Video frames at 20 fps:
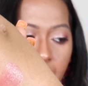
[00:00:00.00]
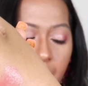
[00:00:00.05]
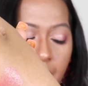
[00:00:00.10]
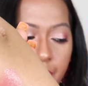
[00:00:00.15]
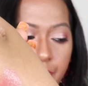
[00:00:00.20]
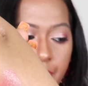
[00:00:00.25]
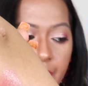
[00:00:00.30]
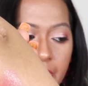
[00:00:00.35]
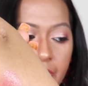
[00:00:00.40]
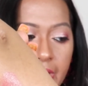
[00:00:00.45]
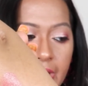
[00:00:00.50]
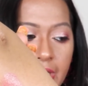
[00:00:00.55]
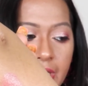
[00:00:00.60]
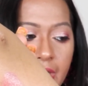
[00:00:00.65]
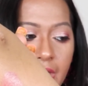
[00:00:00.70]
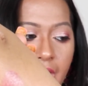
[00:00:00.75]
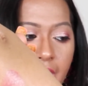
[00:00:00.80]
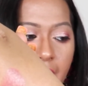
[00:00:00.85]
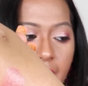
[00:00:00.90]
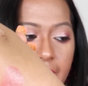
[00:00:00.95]
A very
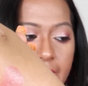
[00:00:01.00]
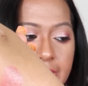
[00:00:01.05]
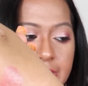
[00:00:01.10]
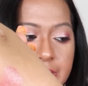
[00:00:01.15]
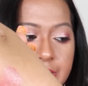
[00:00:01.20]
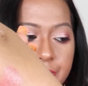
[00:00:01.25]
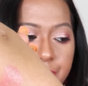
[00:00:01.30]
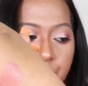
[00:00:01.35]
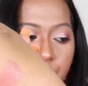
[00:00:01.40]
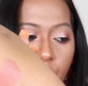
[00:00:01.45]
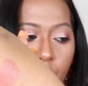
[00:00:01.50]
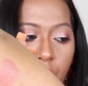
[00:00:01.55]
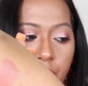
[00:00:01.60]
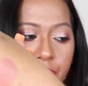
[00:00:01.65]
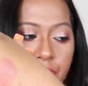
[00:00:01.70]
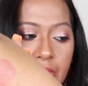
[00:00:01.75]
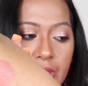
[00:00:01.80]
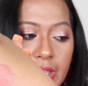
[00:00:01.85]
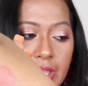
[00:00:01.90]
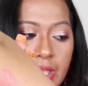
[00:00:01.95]
nice
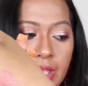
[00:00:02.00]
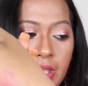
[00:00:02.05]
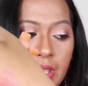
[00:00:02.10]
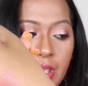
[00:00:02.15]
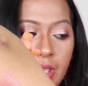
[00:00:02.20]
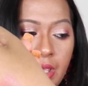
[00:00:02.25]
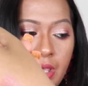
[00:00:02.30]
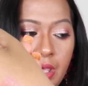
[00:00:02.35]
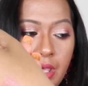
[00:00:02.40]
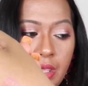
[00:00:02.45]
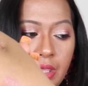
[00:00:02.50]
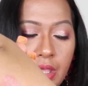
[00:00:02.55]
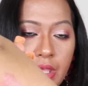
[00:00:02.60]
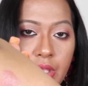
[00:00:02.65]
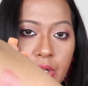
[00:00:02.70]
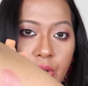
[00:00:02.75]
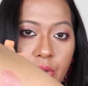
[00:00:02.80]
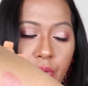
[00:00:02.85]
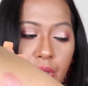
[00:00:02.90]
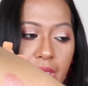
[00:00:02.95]
mauvey,
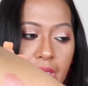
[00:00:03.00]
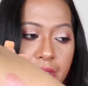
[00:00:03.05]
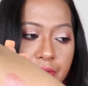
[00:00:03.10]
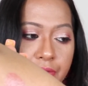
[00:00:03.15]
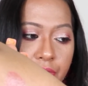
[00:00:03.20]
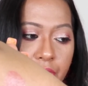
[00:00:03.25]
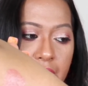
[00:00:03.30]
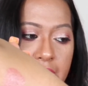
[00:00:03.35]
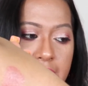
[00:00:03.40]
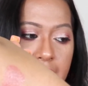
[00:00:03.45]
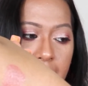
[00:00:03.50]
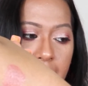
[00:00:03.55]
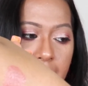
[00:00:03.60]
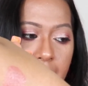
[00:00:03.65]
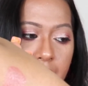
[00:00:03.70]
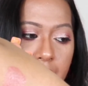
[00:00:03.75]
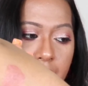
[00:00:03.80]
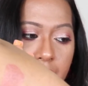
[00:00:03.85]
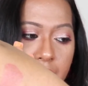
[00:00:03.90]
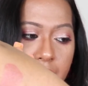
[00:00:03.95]

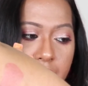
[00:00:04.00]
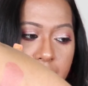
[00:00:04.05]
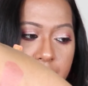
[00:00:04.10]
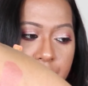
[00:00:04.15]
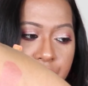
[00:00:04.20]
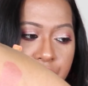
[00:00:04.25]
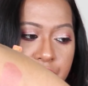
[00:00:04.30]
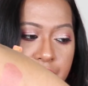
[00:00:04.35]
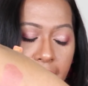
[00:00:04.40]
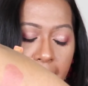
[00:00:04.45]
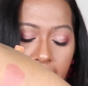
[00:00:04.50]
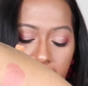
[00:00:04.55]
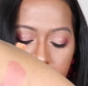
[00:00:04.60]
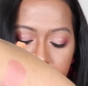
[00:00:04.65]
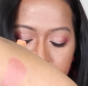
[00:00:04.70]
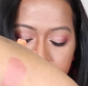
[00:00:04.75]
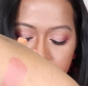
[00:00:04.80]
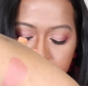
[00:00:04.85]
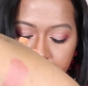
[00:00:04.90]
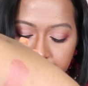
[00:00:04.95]
everyday
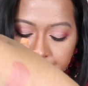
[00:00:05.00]
shade.